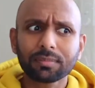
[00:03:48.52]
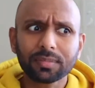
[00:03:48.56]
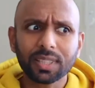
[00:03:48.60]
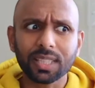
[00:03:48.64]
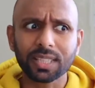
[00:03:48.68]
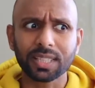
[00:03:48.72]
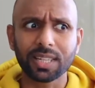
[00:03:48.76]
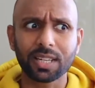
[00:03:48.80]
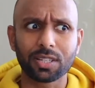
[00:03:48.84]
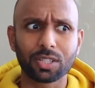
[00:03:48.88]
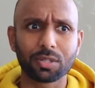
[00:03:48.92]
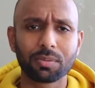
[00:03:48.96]

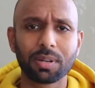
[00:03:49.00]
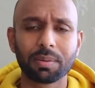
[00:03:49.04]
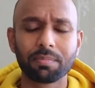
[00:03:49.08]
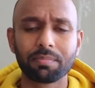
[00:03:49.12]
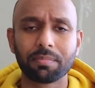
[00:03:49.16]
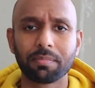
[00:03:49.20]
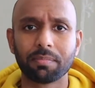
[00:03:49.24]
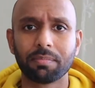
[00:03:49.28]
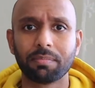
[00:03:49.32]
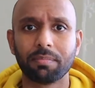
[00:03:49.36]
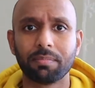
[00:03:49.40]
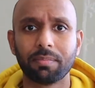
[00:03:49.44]
Yeah,
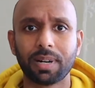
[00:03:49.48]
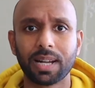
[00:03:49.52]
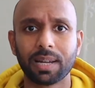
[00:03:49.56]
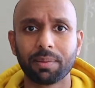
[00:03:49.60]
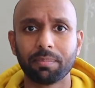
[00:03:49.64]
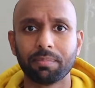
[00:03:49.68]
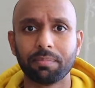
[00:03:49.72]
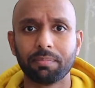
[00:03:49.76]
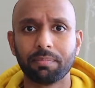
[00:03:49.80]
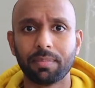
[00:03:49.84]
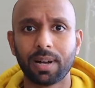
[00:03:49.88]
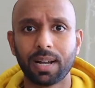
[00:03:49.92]
so
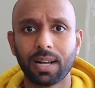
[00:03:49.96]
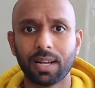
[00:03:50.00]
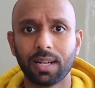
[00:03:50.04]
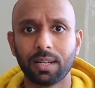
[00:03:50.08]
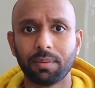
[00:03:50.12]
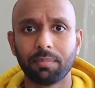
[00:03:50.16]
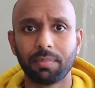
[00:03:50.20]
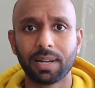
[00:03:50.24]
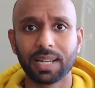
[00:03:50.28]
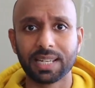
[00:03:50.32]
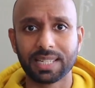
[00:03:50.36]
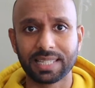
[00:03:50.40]

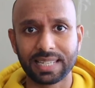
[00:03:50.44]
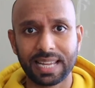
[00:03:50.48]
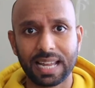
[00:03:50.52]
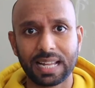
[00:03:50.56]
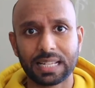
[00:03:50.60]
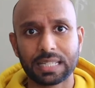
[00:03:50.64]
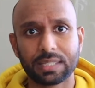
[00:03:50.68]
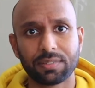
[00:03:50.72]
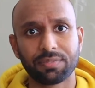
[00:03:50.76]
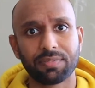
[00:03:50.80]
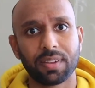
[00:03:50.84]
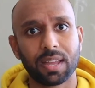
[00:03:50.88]
my
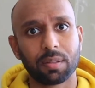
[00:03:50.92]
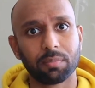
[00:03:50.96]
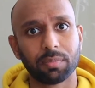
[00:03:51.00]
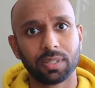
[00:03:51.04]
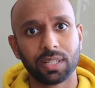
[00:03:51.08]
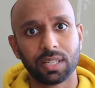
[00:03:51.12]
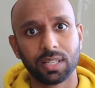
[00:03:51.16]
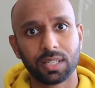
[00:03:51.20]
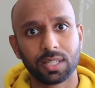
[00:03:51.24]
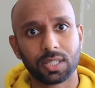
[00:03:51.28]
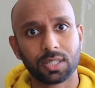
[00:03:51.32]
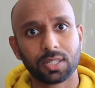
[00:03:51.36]
dad's
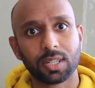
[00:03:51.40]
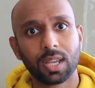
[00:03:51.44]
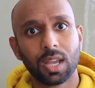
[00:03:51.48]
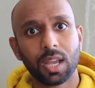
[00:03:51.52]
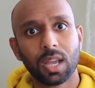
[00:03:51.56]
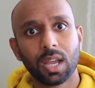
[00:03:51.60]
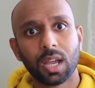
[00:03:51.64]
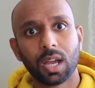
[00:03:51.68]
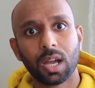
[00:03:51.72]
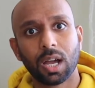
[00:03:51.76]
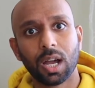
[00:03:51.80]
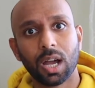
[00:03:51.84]
family is,
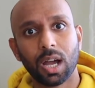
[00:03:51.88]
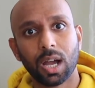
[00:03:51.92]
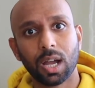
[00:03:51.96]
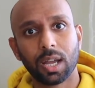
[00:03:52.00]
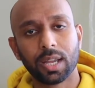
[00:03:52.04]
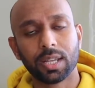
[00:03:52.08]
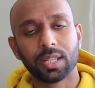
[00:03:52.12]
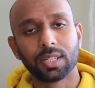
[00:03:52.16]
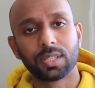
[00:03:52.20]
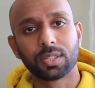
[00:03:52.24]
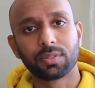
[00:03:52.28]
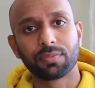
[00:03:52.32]

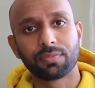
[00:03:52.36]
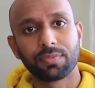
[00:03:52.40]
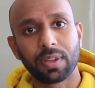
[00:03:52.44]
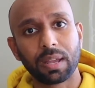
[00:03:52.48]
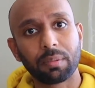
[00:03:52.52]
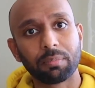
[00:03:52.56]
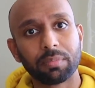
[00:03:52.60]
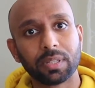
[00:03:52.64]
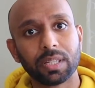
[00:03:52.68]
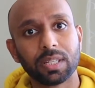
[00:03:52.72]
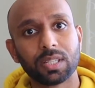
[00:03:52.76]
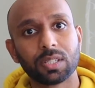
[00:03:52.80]
his
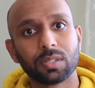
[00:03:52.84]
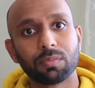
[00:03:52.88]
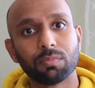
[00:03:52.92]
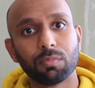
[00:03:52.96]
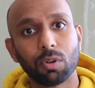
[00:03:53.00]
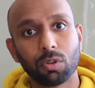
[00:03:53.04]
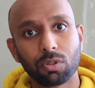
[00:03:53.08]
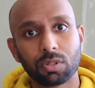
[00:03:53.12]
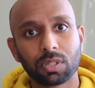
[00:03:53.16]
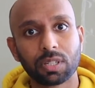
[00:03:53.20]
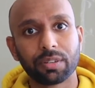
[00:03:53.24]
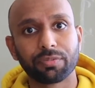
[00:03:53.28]
family is
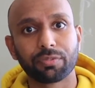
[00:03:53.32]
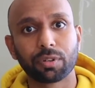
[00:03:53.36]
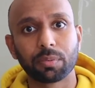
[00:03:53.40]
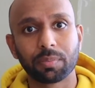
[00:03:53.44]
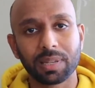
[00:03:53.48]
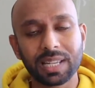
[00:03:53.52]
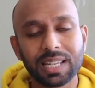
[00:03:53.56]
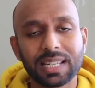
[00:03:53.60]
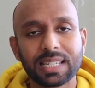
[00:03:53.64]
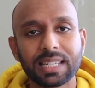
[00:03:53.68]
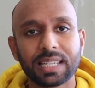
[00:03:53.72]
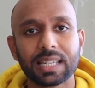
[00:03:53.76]
mostly from
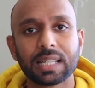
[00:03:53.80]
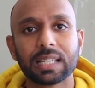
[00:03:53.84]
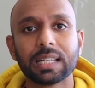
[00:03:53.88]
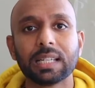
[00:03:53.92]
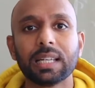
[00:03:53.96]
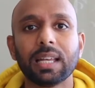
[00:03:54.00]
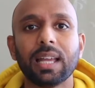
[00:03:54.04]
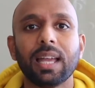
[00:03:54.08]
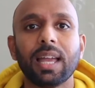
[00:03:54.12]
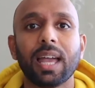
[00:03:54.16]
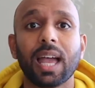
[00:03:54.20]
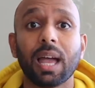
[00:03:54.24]
India,
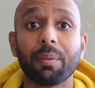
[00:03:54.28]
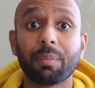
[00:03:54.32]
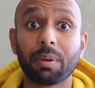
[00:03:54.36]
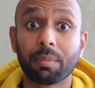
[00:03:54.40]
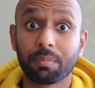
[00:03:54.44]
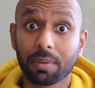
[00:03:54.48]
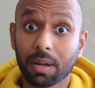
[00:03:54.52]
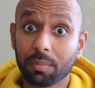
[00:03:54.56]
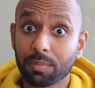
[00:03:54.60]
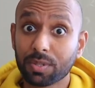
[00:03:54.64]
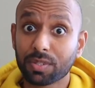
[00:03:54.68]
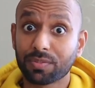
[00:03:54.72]
and my
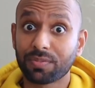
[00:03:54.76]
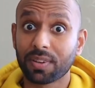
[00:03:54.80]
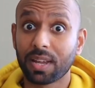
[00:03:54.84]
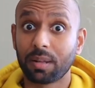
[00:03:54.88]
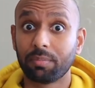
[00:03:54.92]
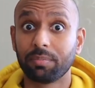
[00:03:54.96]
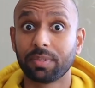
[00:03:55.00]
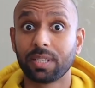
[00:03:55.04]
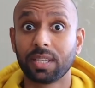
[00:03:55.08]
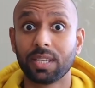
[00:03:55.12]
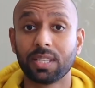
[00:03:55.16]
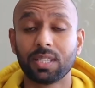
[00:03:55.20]
mom's
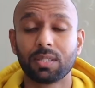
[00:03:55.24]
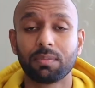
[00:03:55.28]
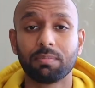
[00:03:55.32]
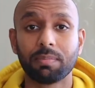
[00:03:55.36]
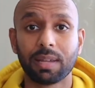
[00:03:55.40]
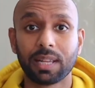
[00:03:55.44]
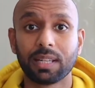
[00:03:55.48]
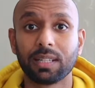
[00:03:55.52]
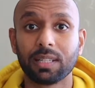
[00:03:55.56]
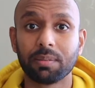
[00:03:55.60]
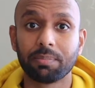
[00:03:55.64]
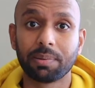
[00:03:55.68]
family is
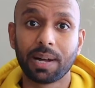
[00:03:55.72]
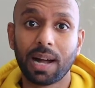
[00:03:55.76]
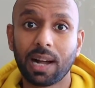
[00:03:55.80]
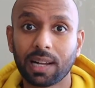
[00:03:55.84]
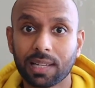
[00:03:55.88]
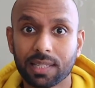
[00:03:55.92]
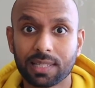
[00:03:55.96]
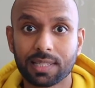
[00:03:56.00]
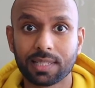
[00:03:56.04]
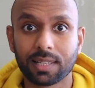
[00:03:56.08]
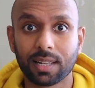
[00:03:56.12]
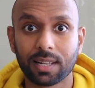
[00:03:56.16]
mainly
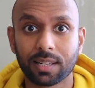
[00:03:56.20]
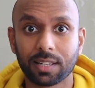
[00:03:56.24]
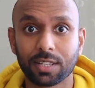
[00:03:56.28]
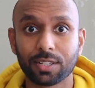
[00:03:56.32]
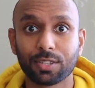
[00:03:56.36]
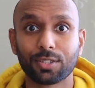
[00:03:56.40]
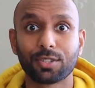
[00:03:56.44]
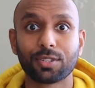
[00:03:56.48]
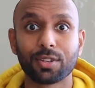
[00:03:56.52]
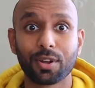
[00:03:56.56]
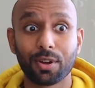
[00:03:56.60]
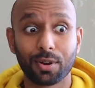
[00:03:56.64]
Pakistani.
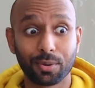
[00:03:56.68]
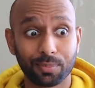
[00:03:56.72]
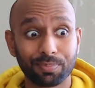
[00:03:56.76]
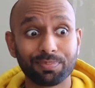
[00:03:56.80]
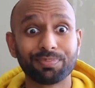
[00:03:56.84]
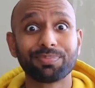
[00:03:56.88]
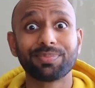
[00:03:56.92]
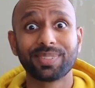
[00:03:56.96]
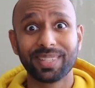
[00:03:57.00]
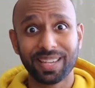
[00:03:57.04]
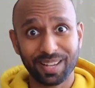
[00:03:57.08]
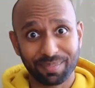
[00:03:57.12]
So
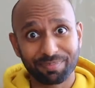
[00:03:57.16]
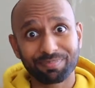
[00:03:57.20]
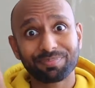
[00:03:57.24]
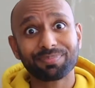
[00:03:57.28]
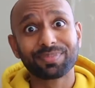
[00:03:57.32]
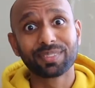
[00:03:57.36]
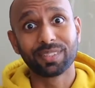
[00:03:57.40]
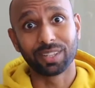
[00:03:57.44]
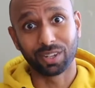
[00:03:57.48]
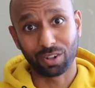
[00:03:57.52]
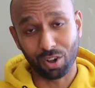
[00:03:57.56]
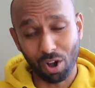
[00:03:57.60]
yep,
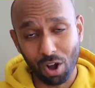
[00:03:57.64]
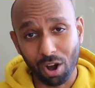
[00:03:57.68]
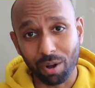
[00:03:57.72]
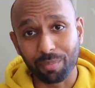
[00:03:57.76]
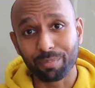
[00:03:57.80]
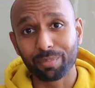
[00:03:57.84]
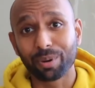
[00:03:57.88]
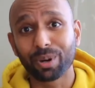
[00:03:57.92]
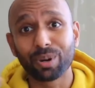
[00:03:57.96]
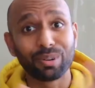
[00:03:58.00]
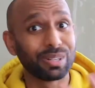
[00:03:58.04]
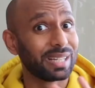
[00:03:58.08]
the
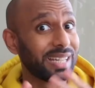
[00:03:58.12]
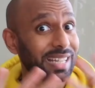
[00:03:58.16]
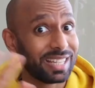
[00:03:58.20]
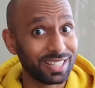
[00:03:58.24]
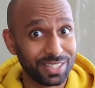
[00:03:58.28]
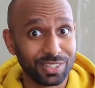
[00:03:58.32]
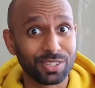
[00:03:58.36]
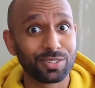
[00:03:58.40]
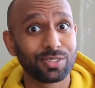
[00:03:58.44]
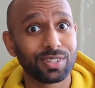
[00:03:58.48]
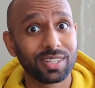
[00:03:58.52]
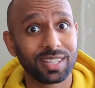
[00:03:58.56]
combo
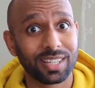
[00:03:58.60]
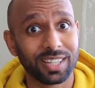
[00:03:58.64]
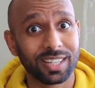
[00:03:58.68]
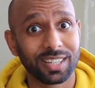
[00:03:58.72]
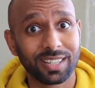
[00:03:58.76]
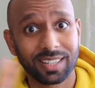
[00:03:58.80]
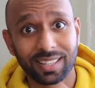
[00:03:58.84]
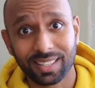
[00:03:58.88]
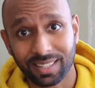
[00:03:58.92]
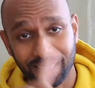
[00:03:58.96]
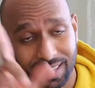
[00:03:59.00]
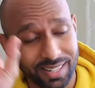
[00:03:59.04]
is
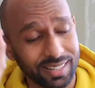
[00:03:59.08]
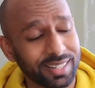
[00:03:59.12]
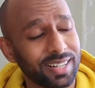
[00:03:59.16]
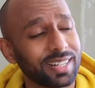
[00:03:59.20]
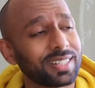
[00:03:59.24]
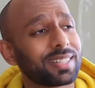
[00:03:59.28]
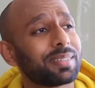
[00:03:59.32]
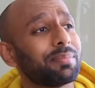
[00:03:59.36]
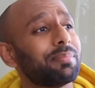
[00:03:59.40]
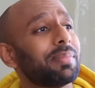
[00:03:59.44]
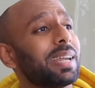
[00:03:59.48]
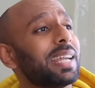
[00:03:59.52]
unique, and
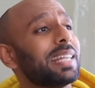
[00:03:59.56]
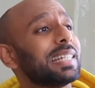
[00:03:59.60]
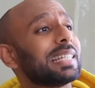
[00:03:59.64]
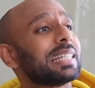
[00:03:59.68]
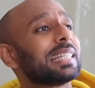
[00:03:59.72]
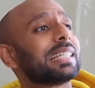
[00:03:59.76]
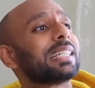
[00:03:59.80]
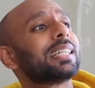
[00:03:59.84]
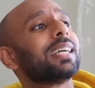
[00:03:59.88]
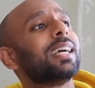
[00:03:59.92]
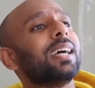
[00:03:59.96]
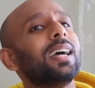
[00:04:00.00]
that's
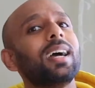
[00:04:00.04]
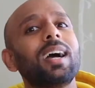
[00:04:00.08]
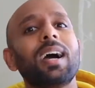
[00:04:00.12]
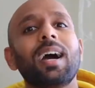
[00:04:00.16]
amazing.